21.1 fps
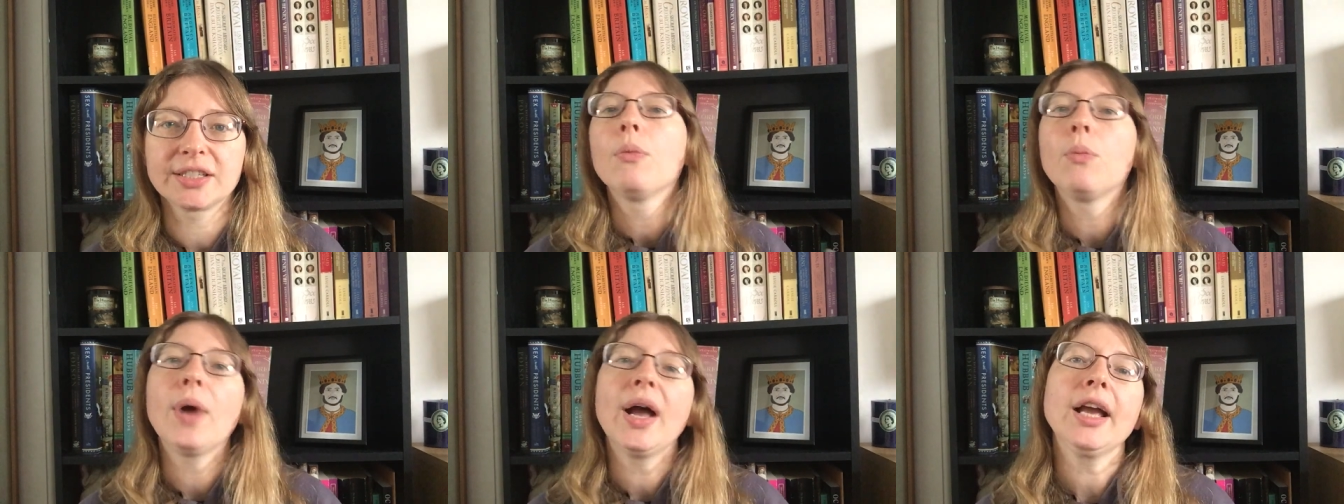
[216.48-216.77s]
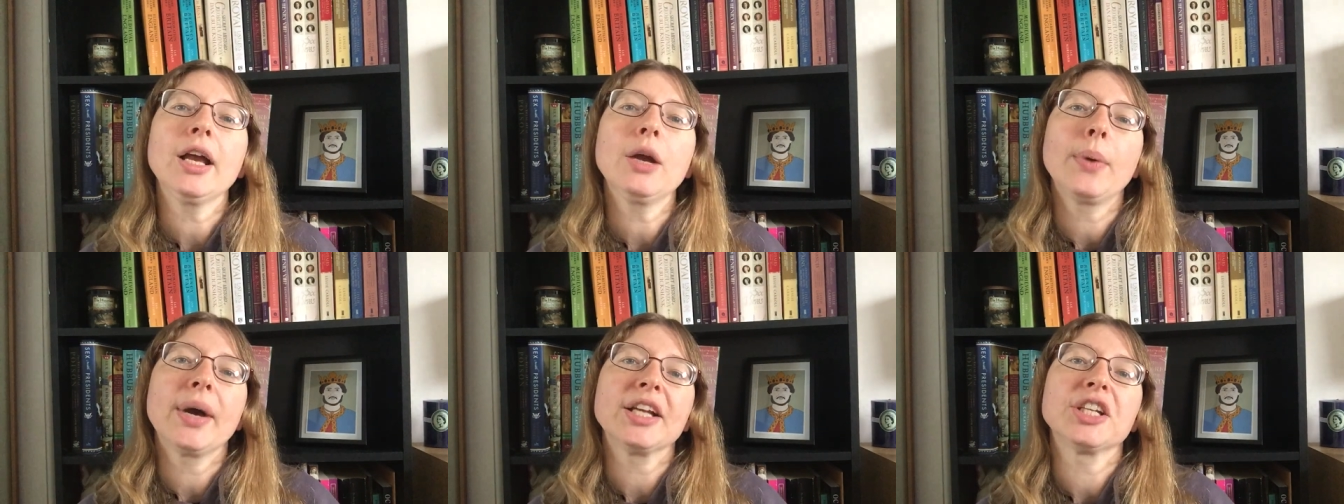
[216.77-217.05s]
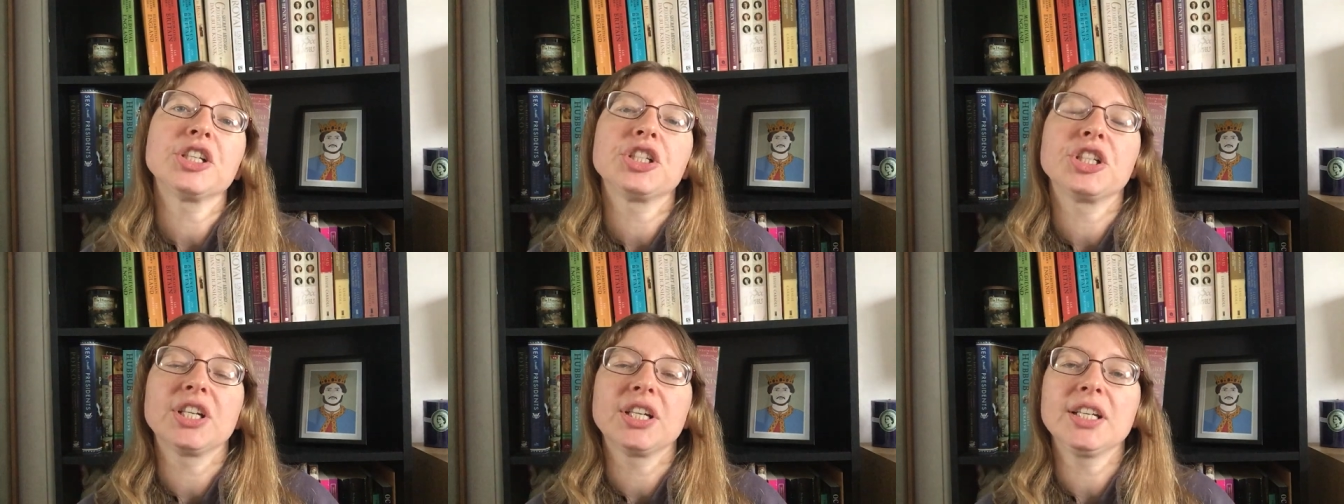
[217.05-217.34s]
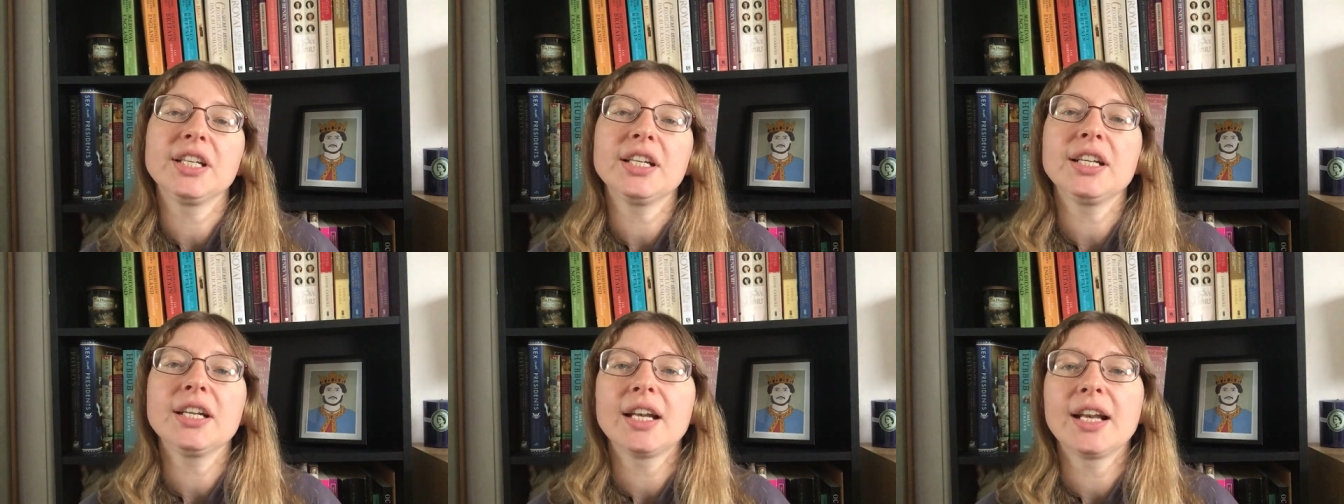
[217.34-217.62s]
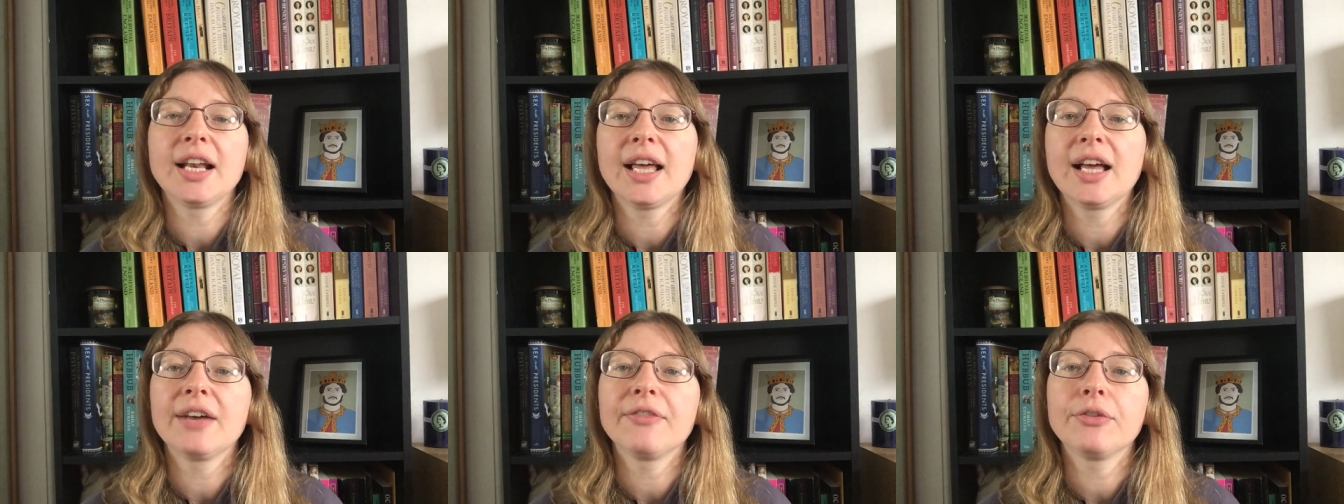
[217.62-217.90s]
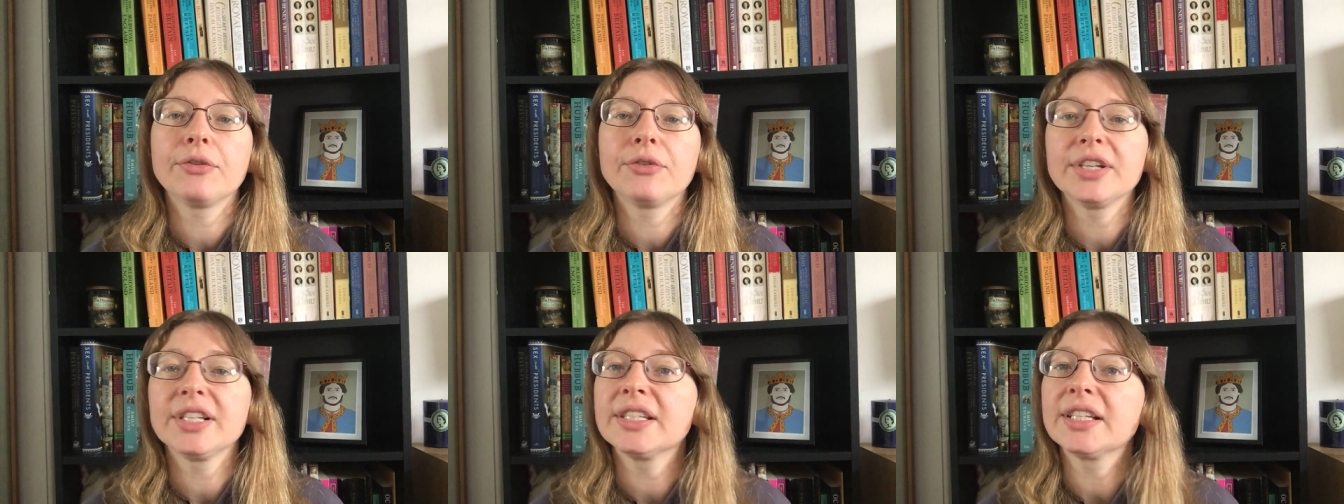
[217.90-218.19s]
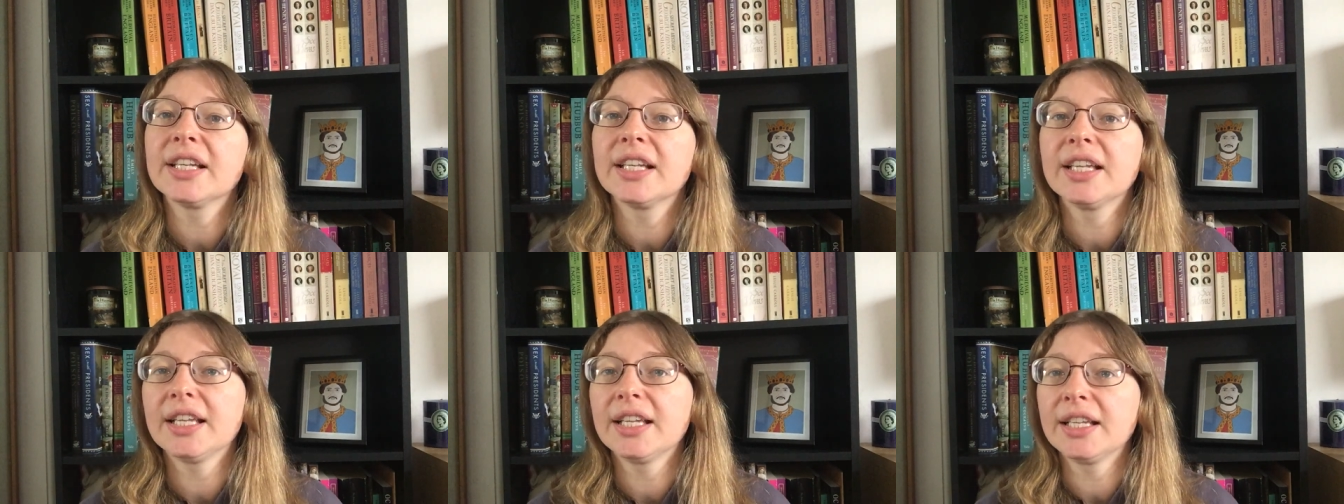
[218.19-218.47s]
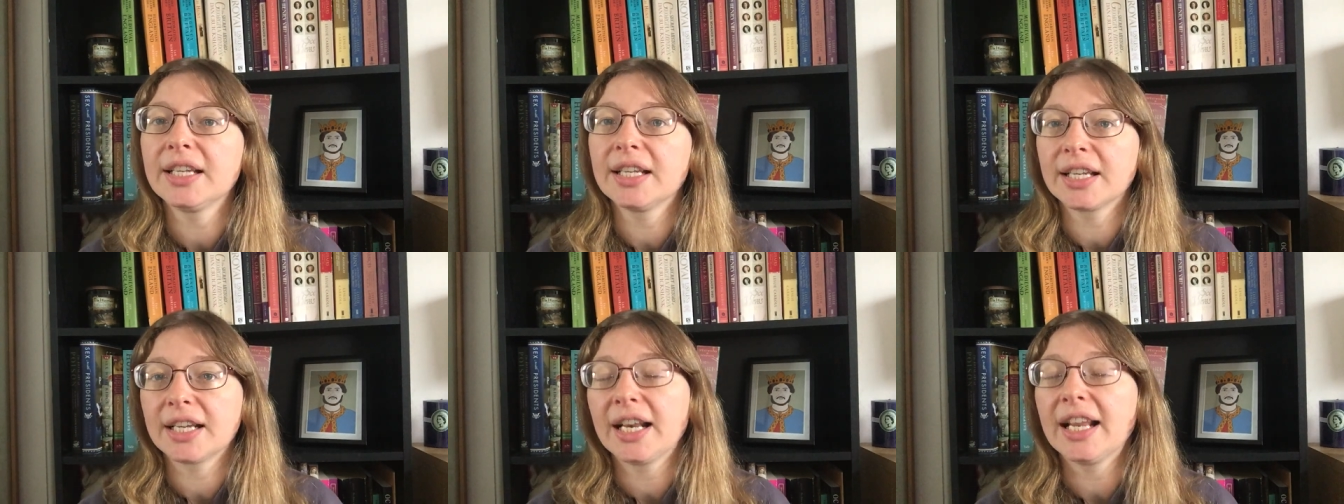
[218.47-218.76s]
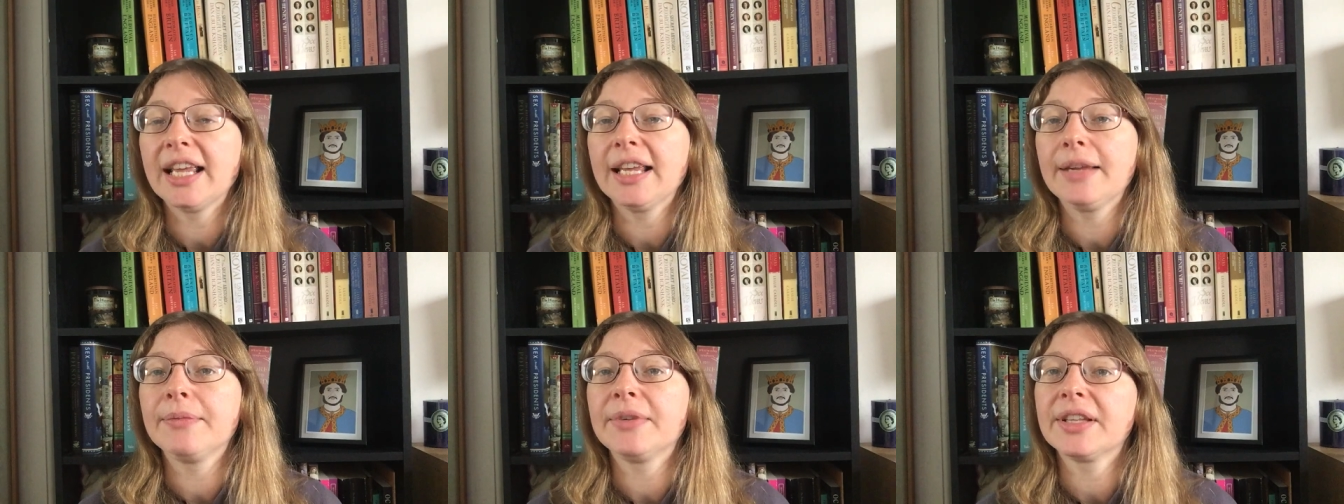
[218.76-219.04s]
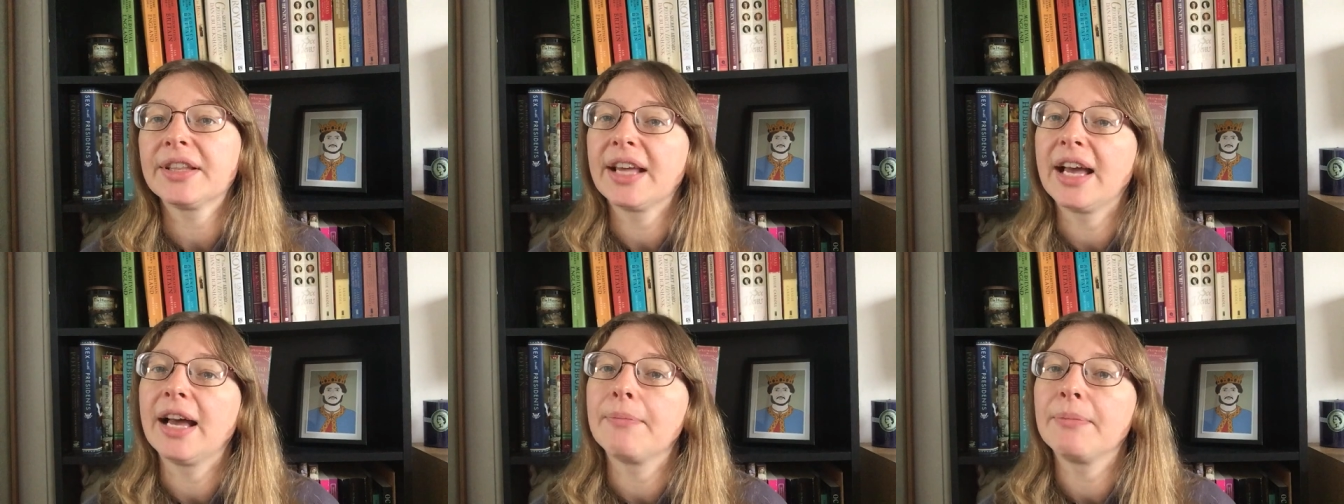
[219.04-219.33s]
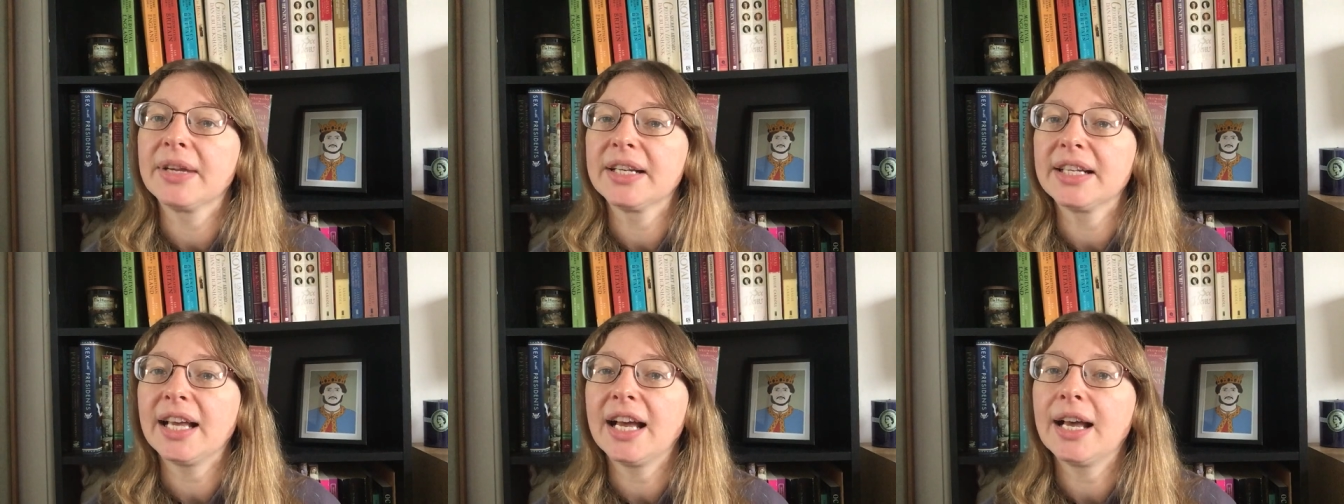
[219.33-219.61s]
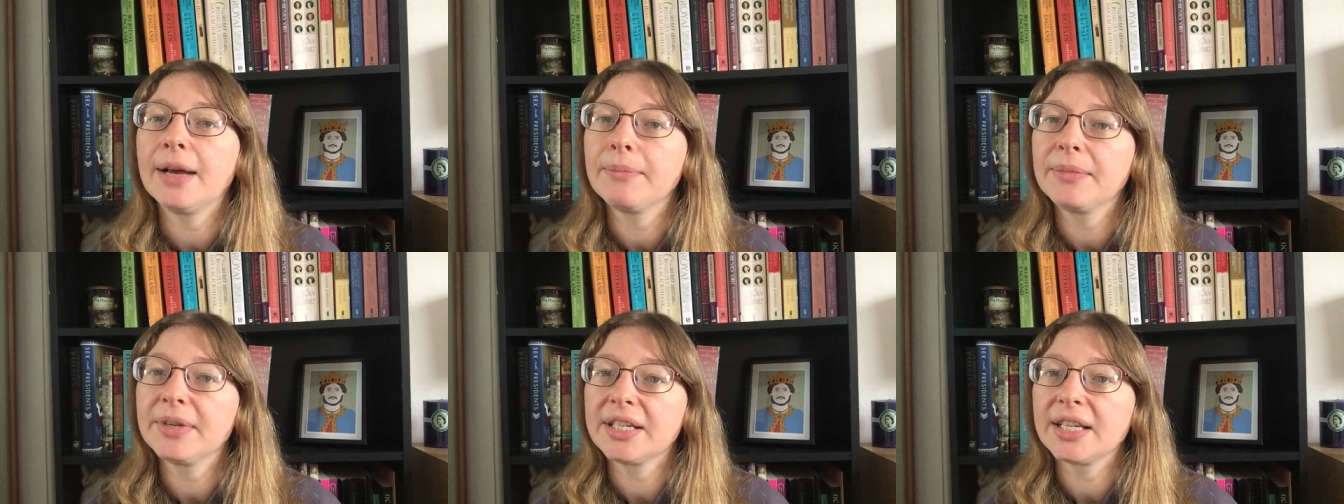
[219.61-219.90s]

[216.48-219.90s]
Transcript: When questioned, La Voisin claimed that Madame